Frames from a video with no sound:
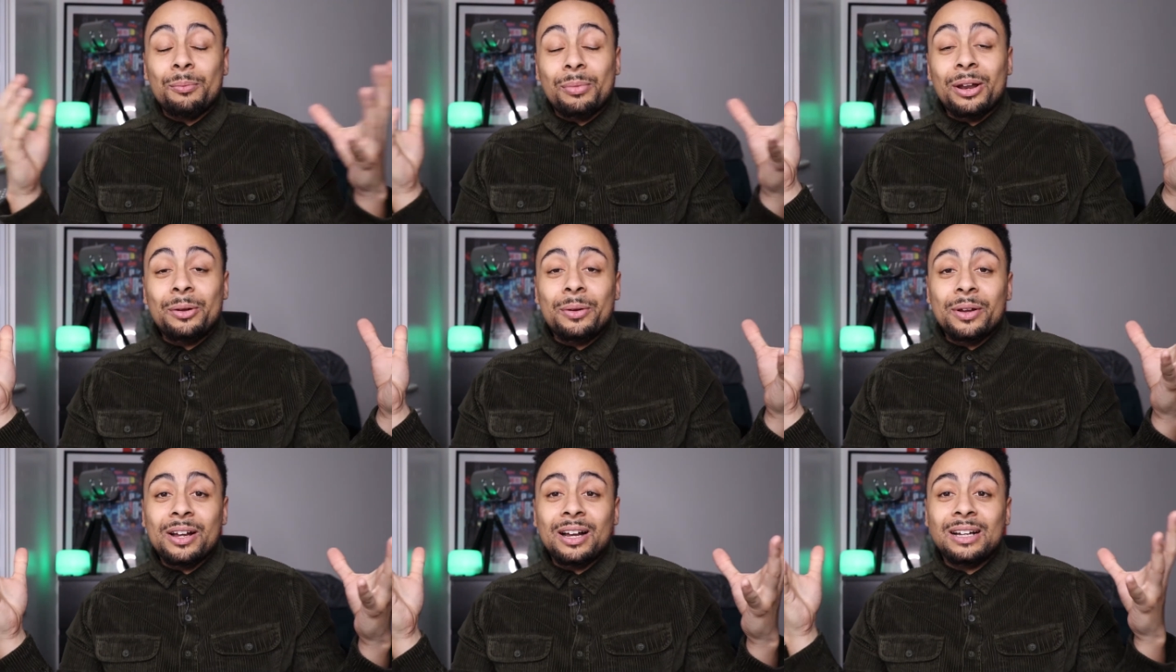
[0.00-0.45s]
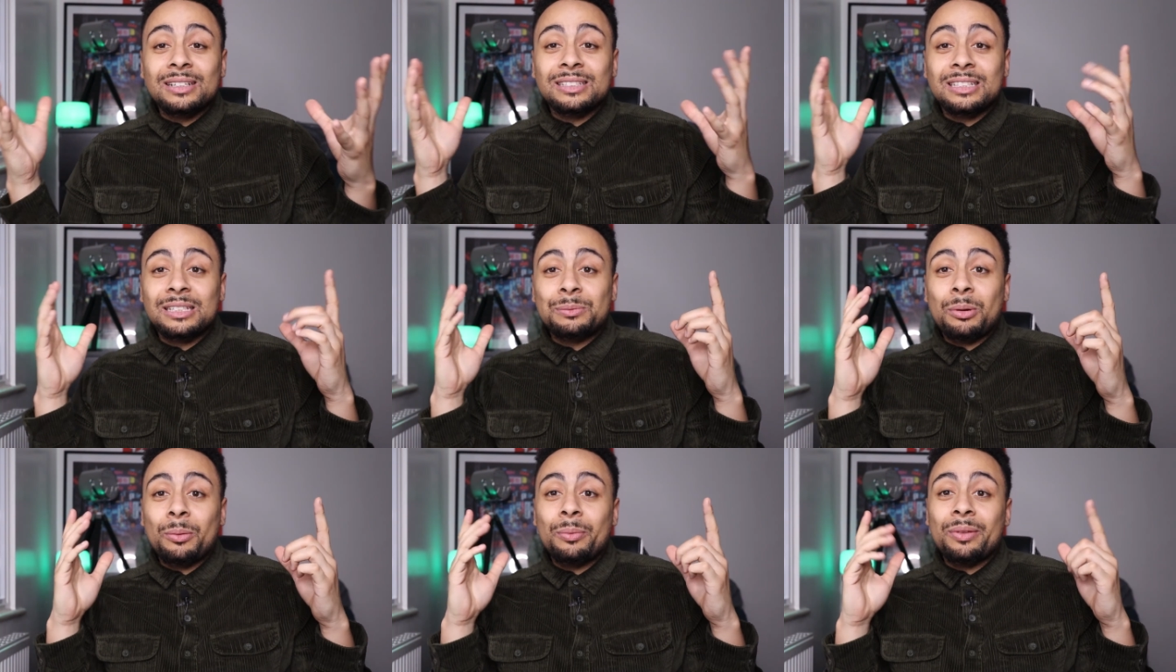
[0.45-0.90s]
But anyway, guys,
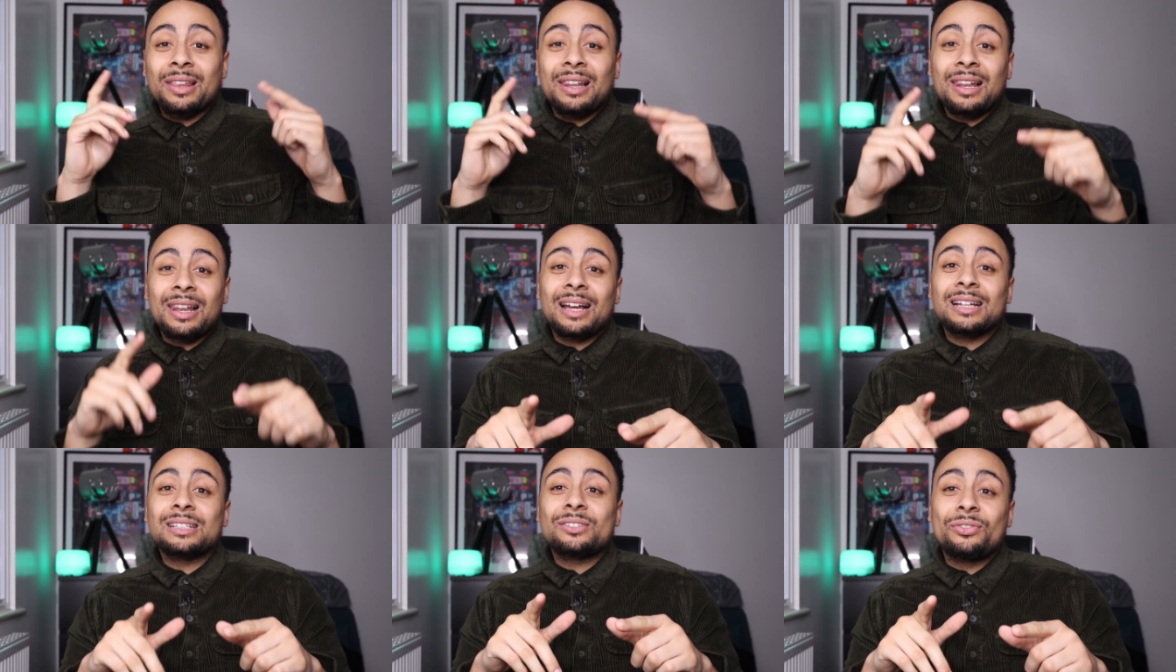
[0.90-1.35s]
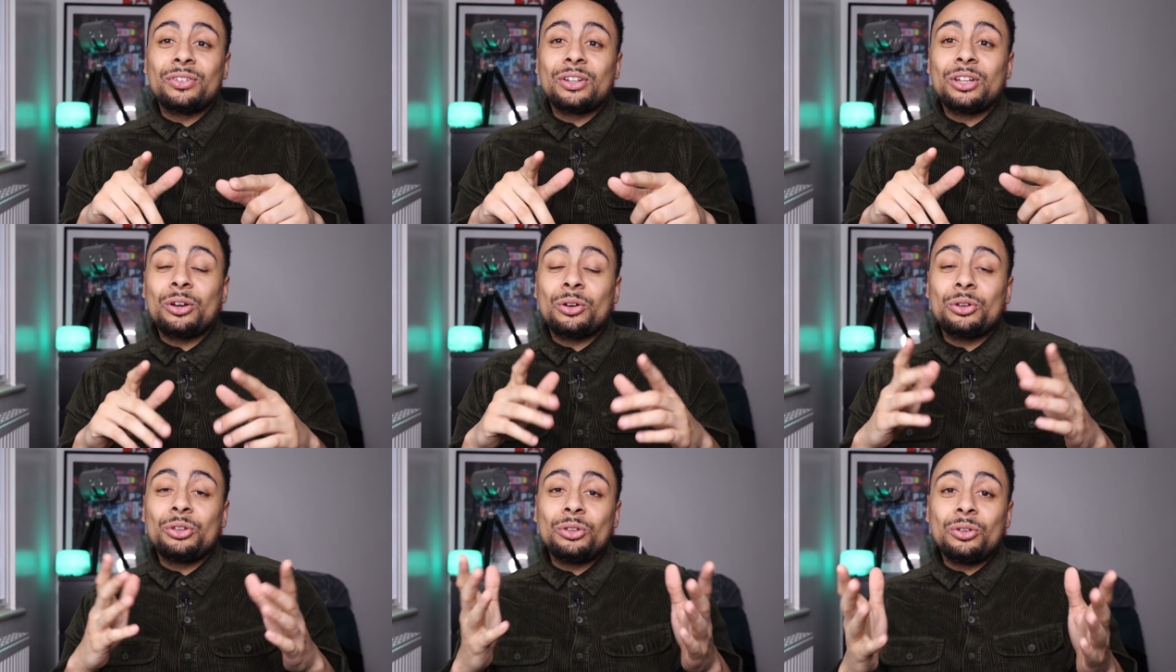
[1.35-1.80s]
this is probably the last
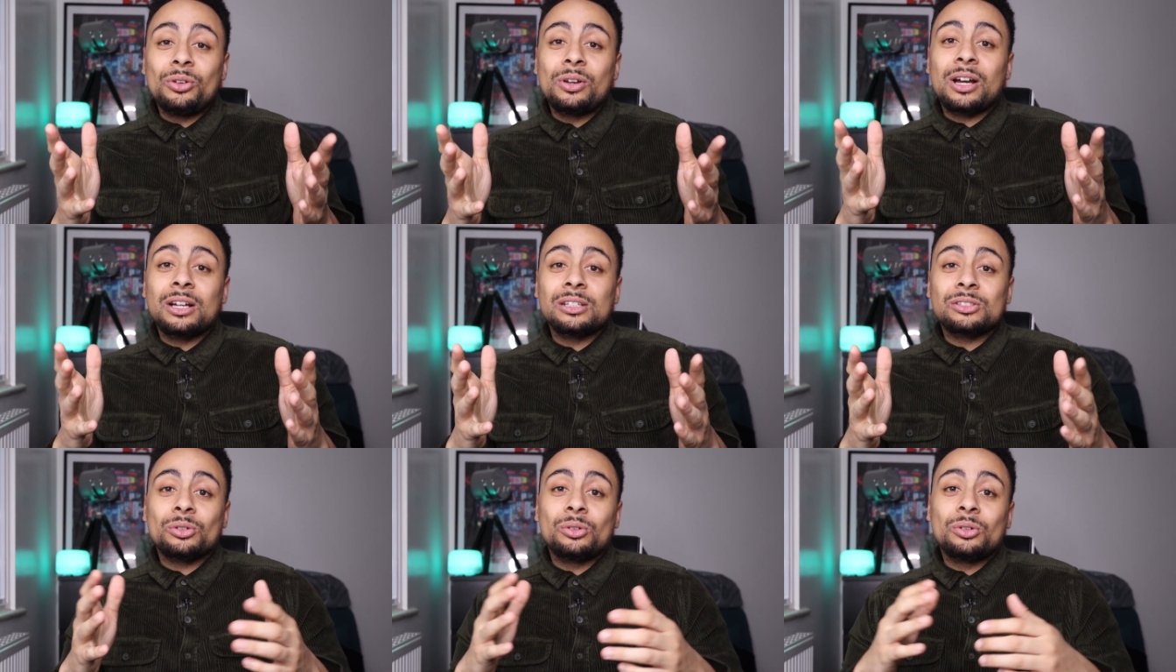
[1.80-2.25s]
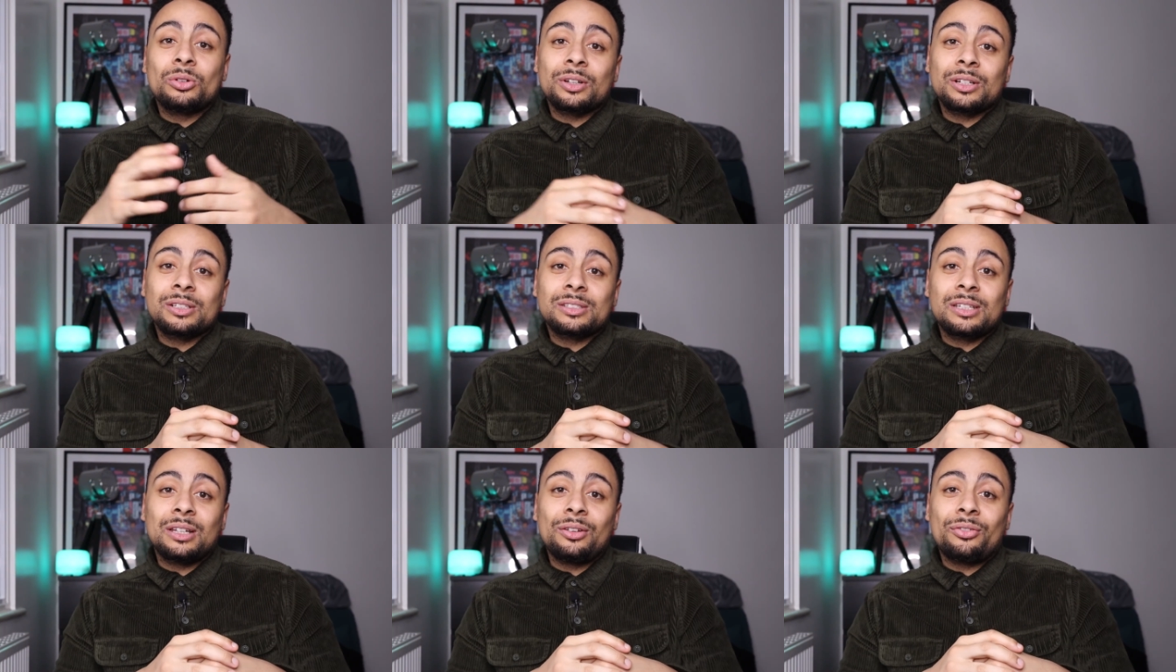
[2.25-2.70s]
video you guys are all
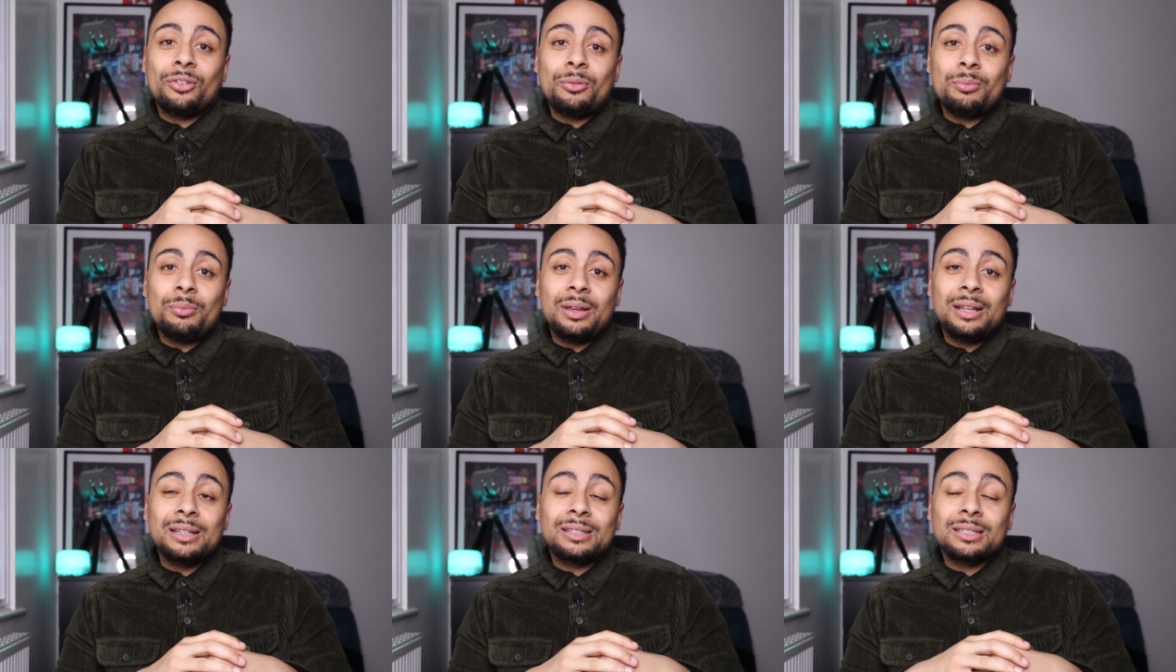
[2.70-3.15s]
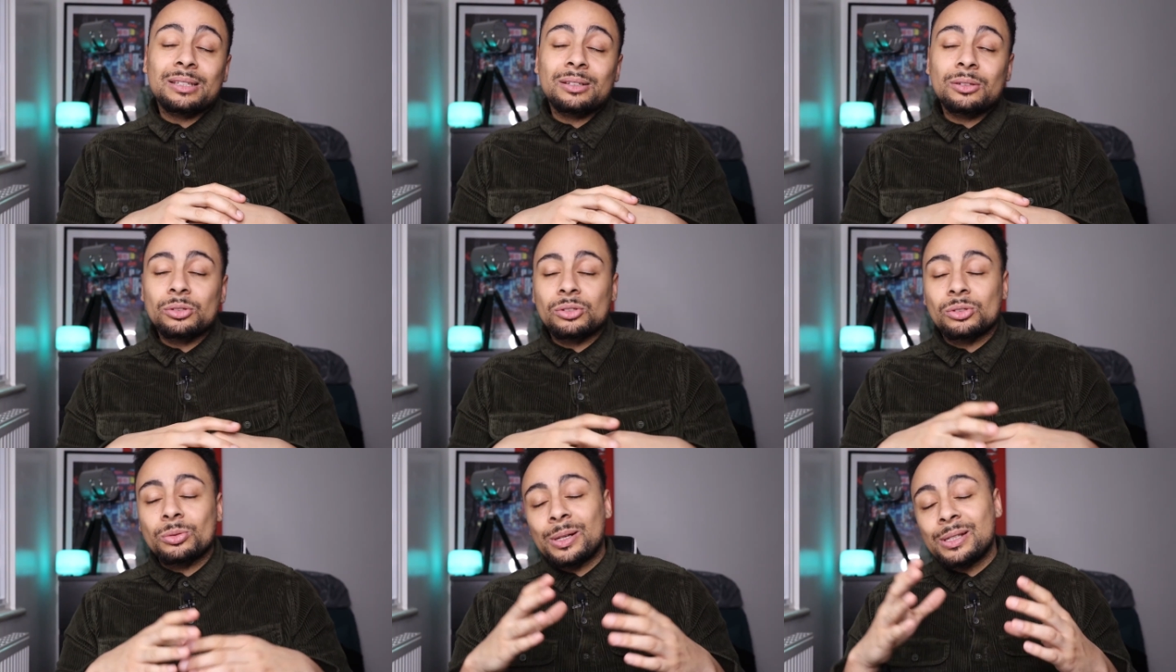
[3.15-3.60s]
going to see from me
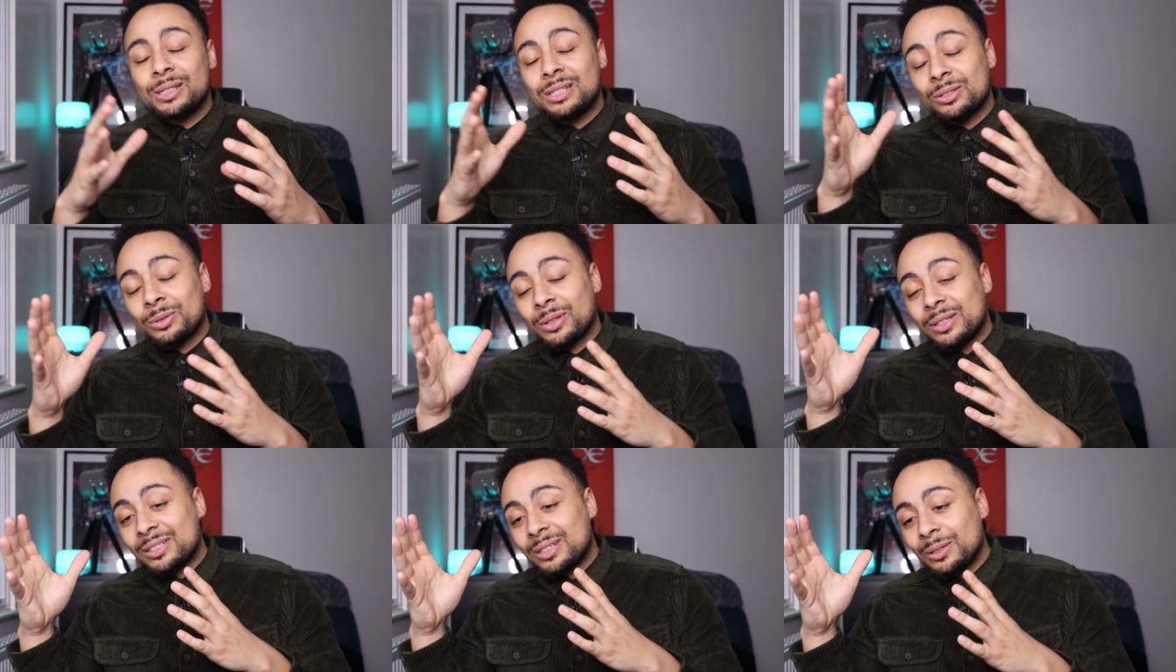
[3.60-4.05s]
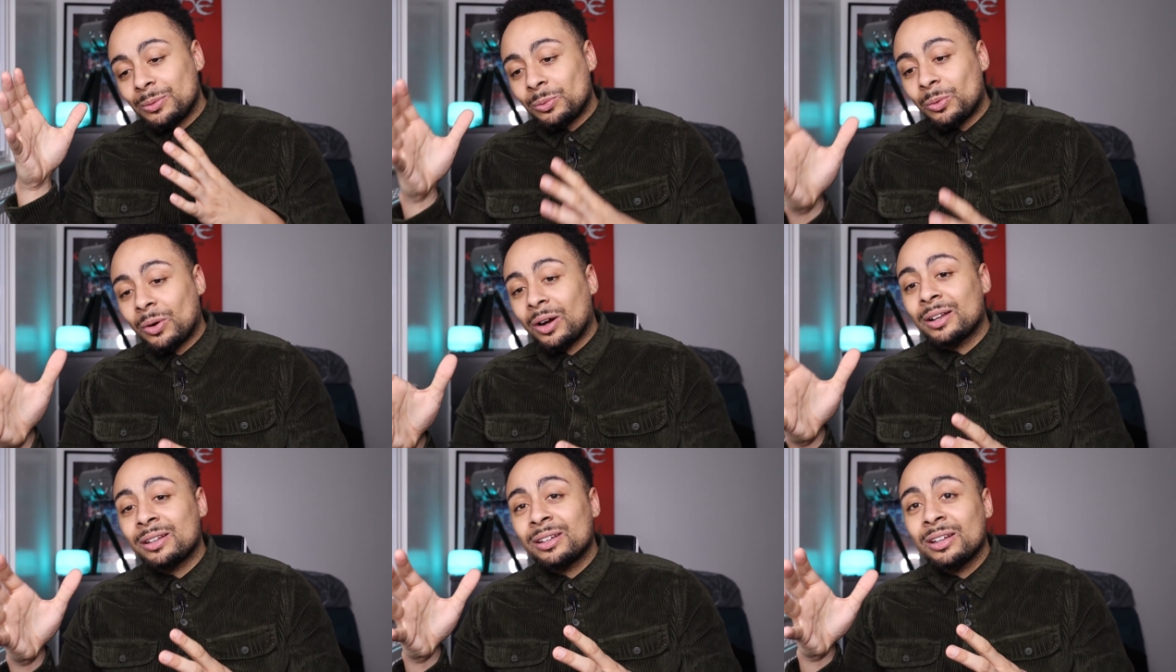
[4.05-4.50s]
till
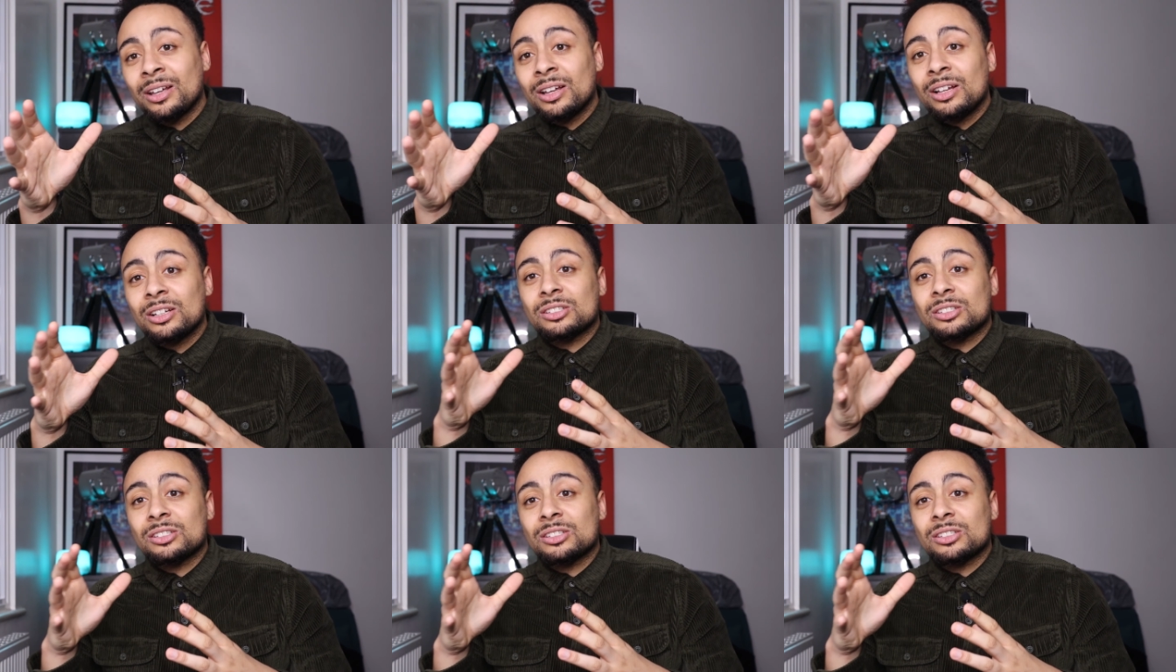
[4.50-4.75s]
2021.